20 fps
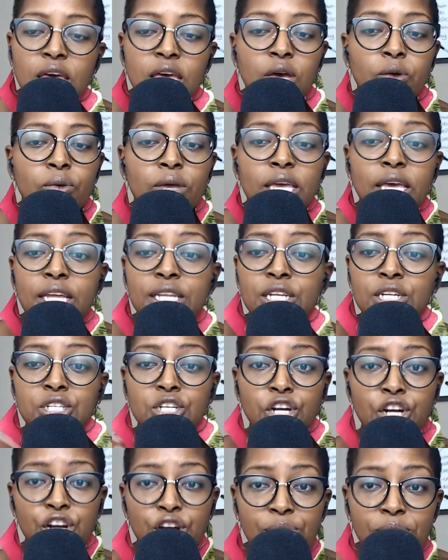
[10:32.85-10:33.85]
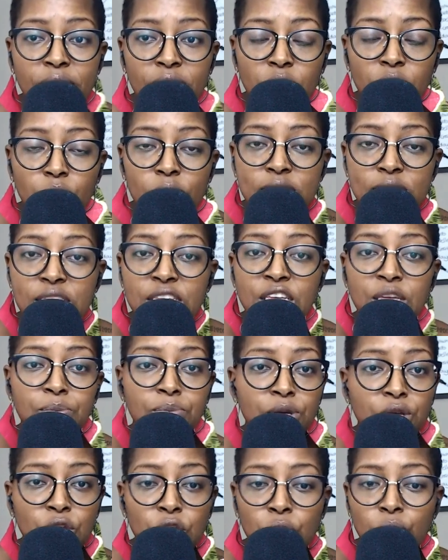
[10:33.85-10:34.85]
and we can determine what's
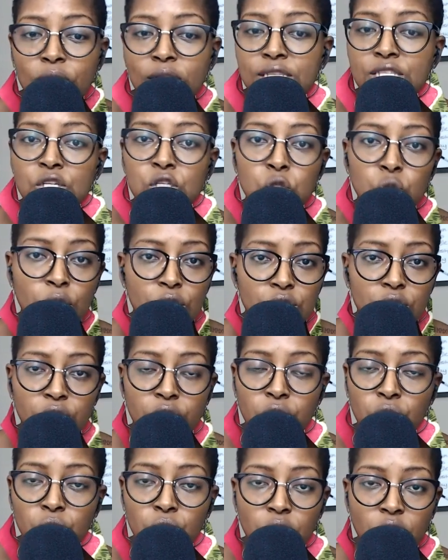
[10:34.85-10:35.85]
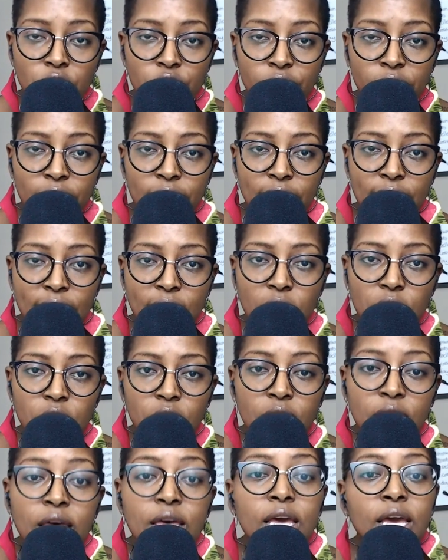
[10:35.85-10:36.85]
keeping you in the situation that you are right
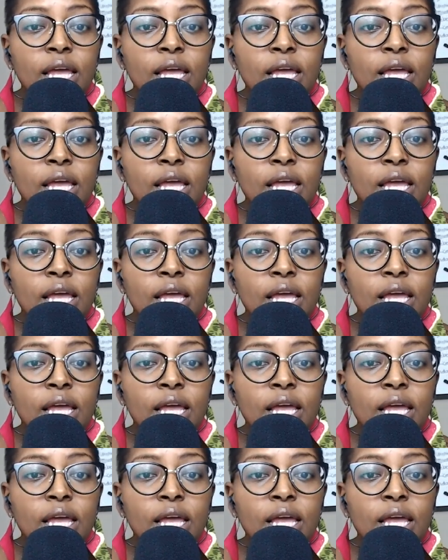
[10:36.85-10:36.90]
now.